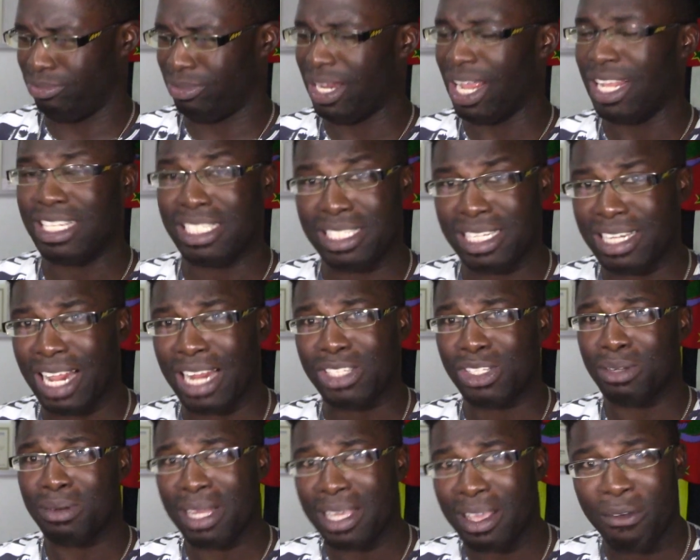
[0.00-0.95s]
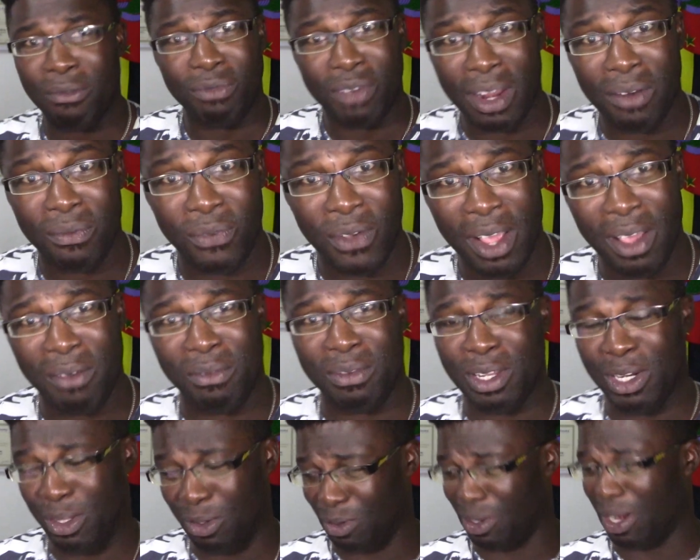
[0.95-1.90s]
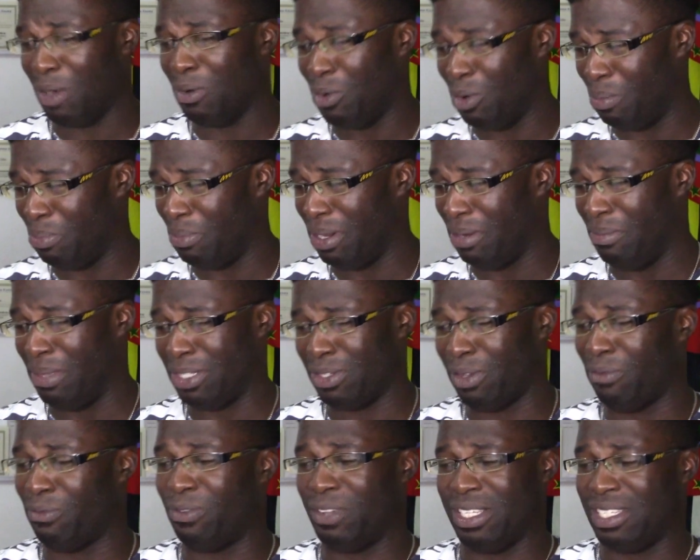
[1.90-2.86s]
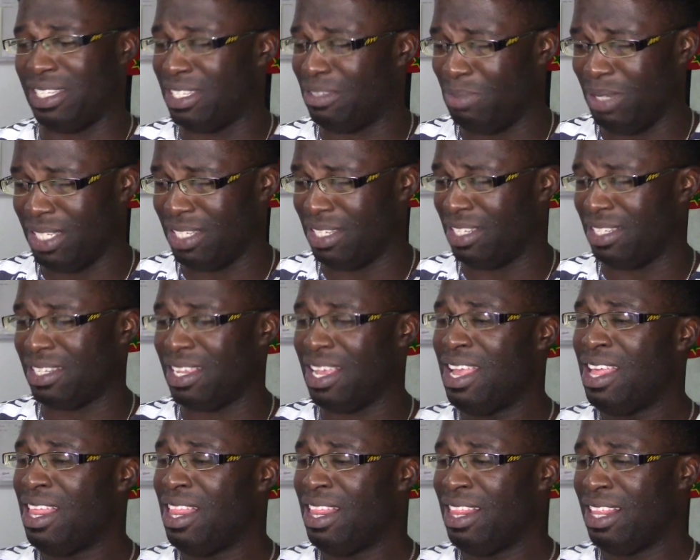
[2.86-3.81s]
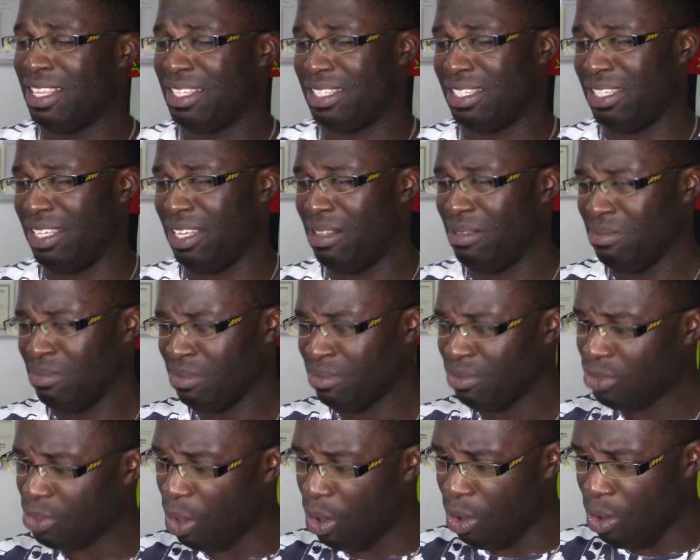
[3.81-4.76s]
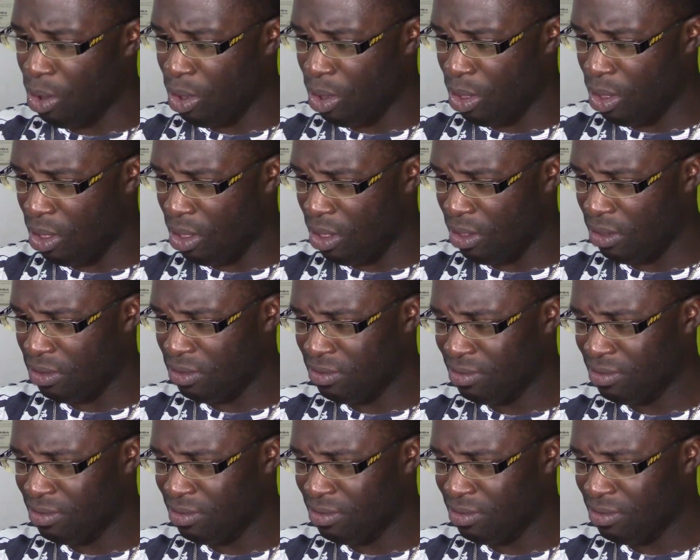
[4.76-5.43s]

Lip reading: That sounds like a fat video, that oatmeal mixed with feces business. Let's see. I